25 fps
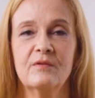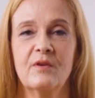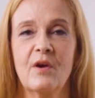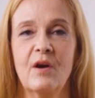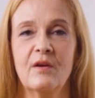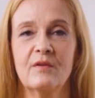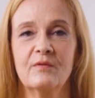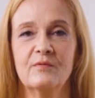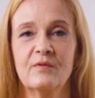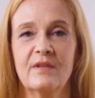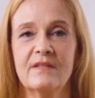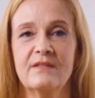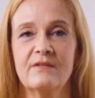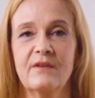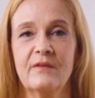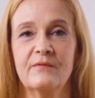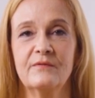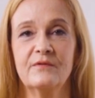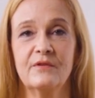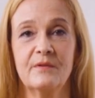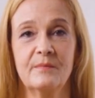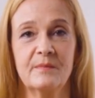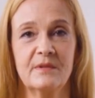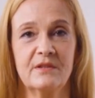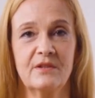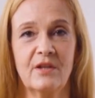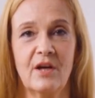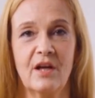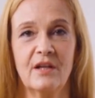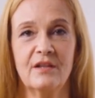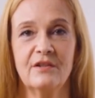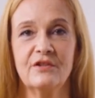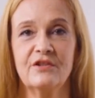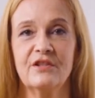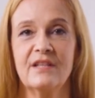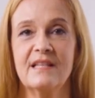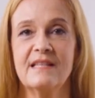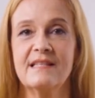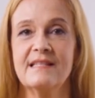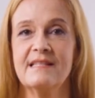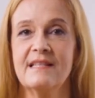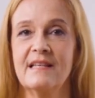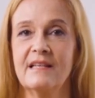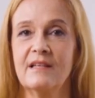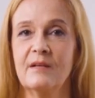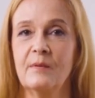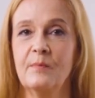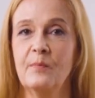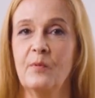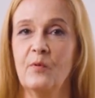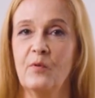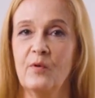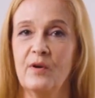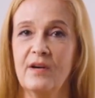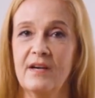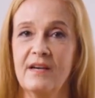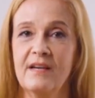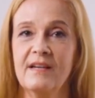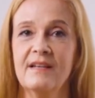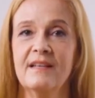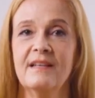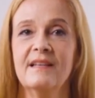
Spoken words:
Congress of Dermatology in Singapore